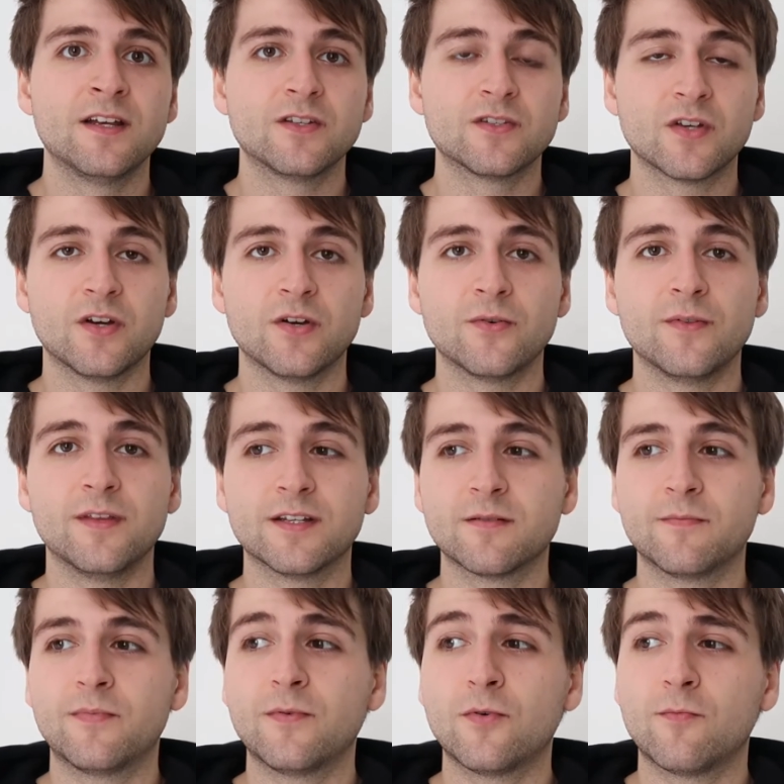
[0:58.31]
So there's
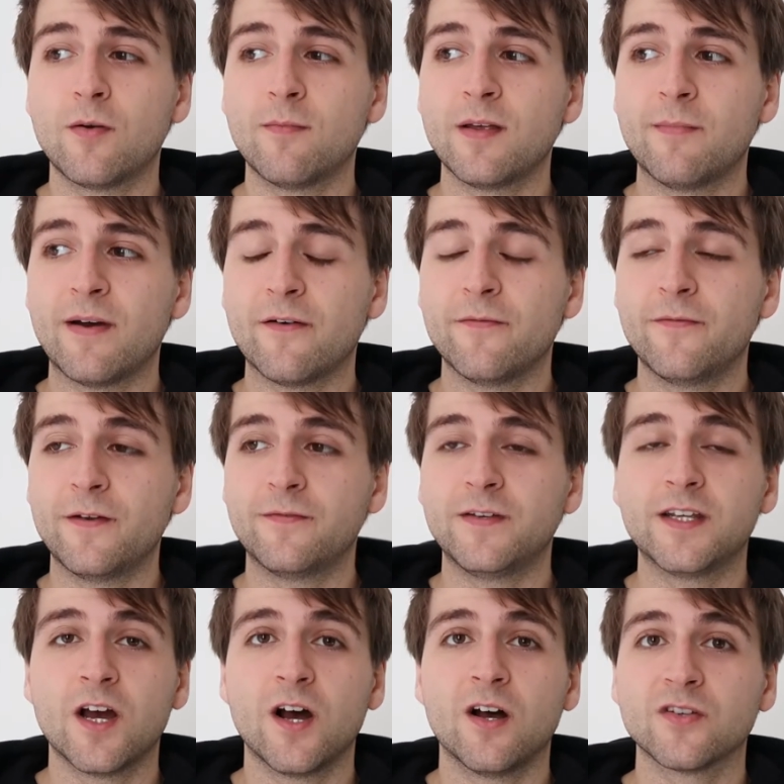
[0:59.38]
probably about
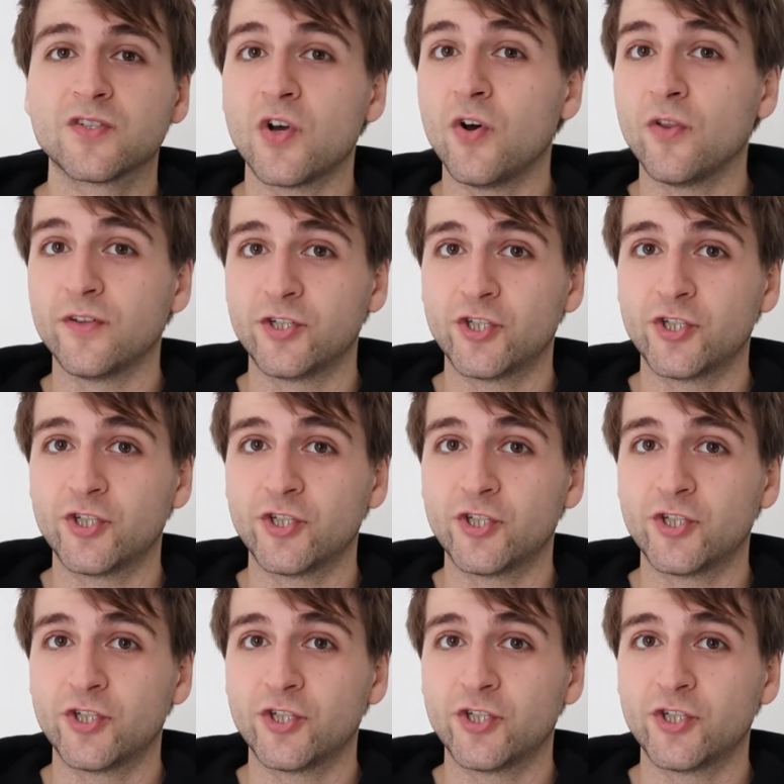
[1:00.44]
50 cars on the